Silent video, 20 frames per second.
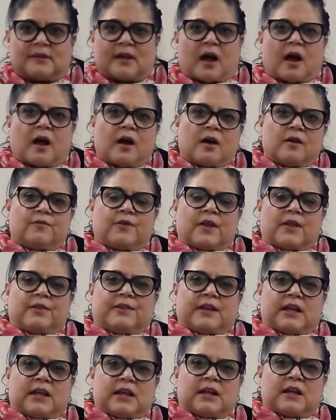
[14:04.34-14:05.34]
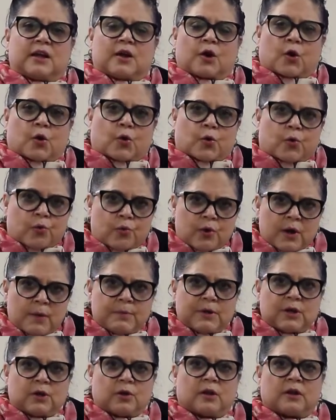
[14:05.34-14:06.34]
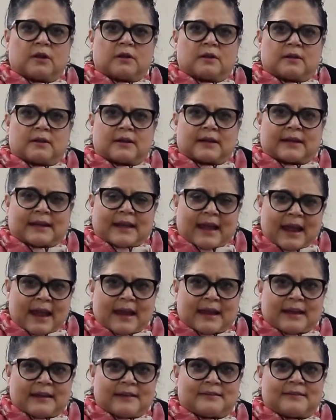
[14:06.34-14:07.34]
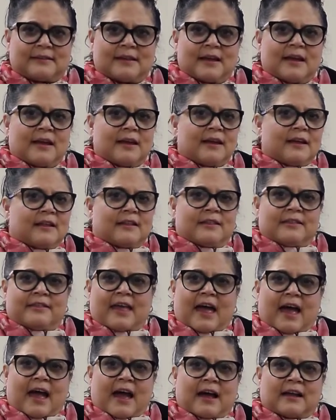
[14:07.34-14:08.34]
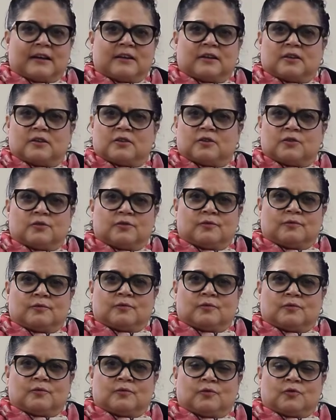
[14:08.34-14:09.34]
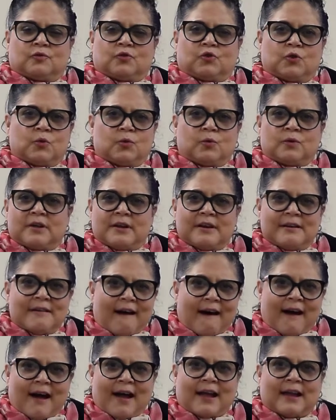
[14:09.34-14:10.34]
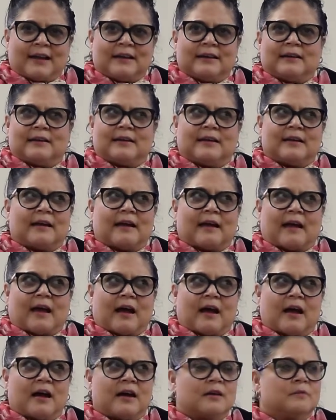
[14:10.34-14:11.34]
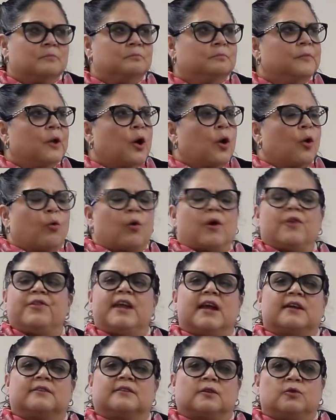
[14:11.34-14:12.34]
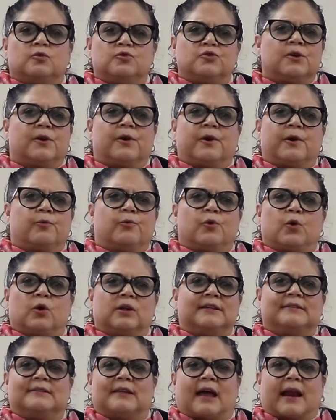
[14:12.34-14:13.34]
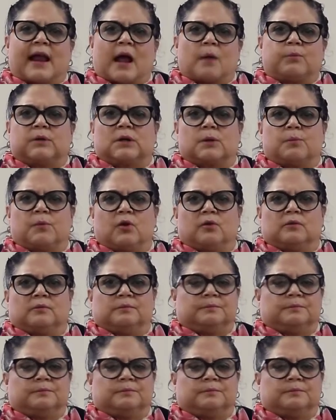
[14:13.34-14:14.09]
of the criminal case that do not, where the exclusionary rule is not applicable.